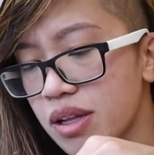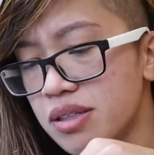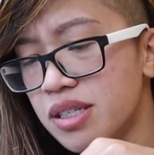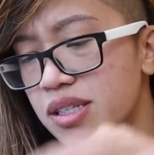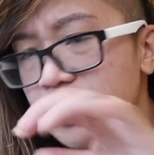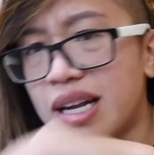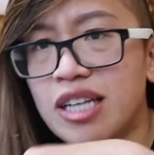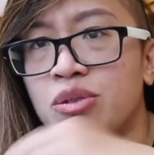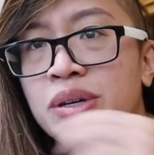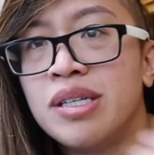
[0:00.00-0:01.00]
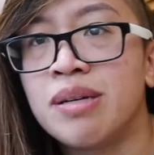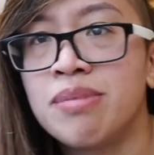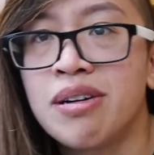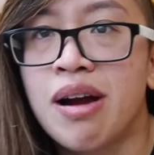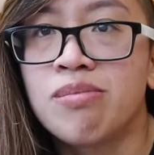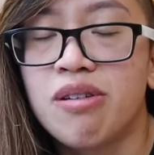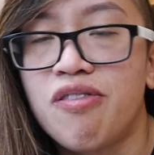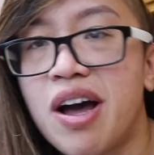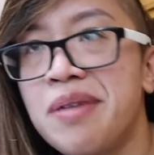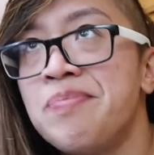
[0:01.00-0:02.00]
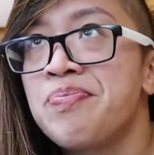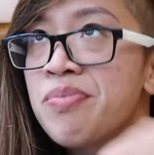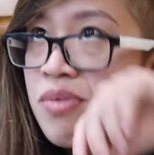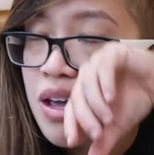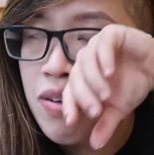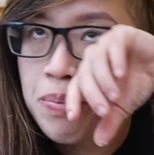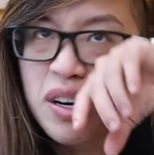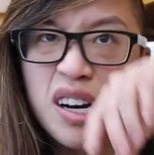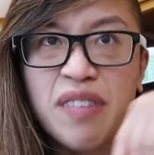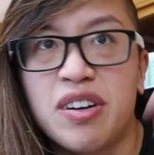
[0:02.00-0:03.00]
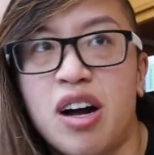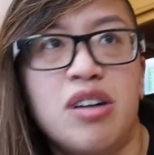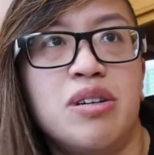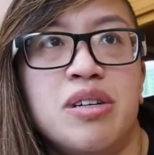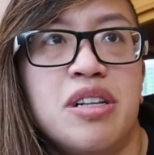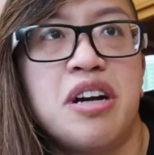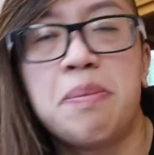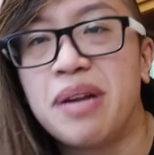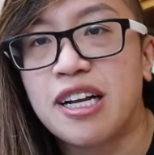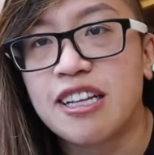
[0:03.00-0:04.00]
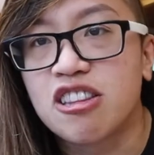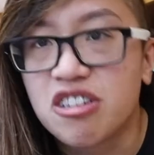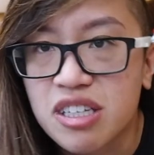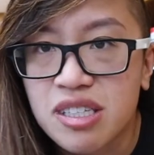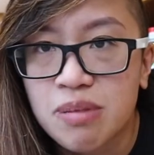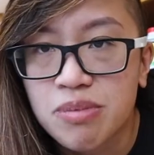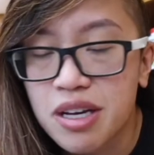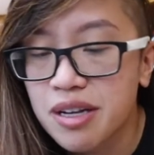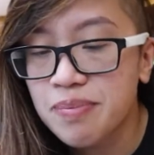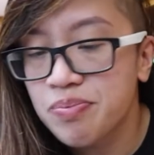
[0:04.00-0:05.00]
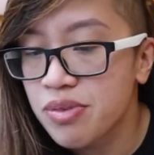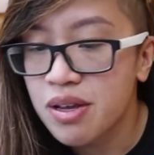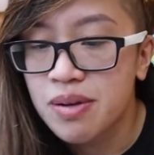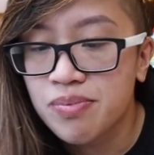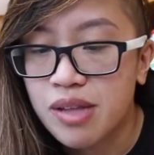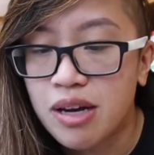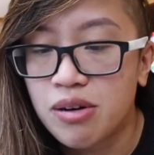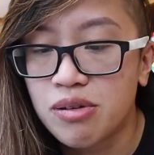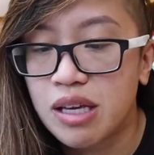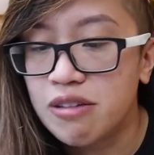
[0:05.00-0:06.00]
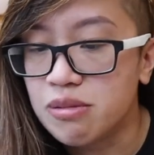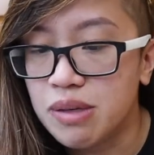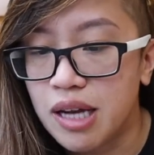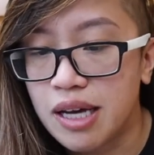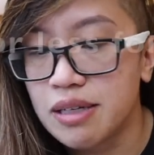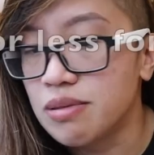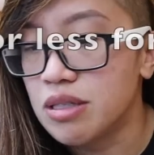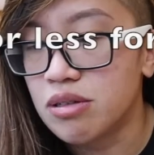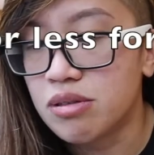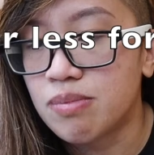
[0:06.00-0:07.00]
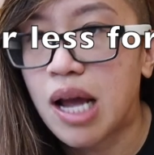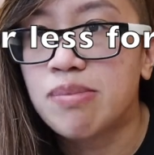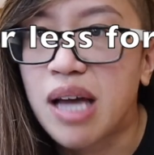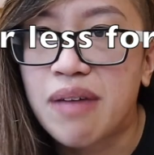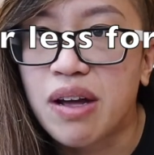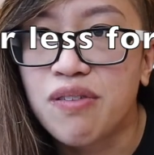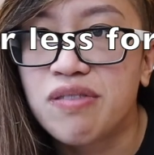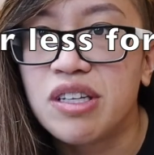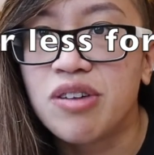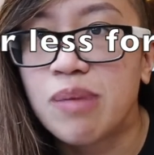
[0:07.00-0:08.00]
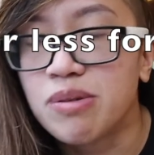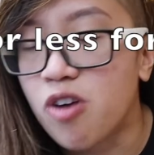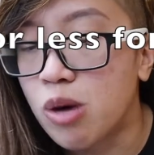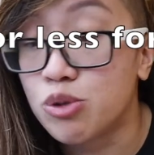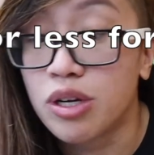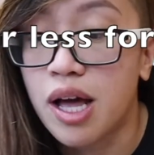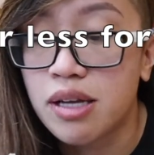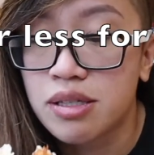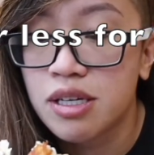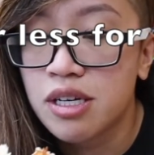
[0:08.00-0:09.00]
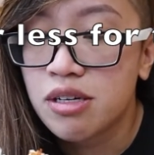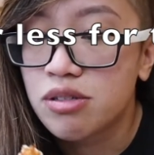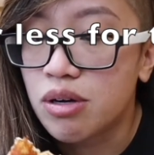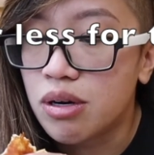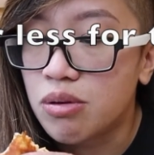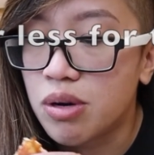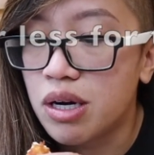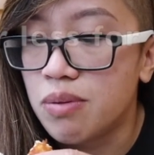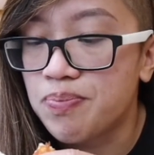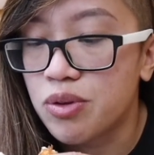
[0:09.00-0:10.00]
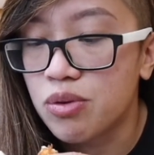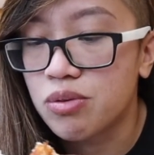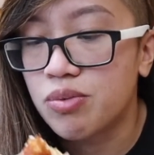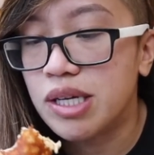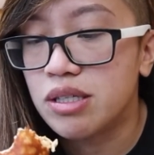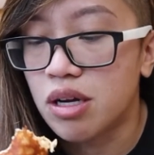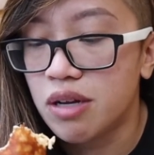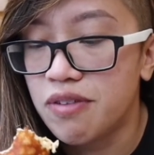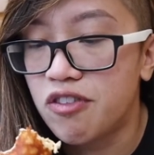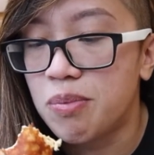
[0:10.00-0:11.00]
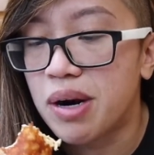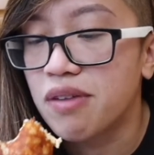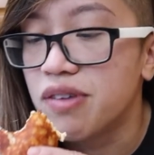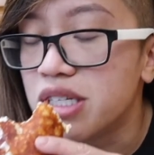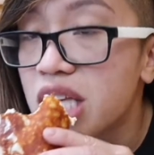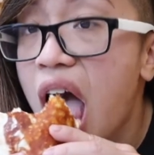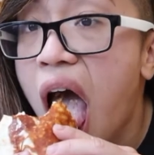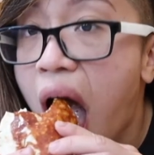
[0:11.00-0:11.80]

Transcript: Since it's at like 20 something grams of fat, if I put an avocado in there, I'll be like at 30 something. That only gives me like, you know, sometimes I have like 50 grams of carbs or less, so I don't want to waste all of it for breakfast.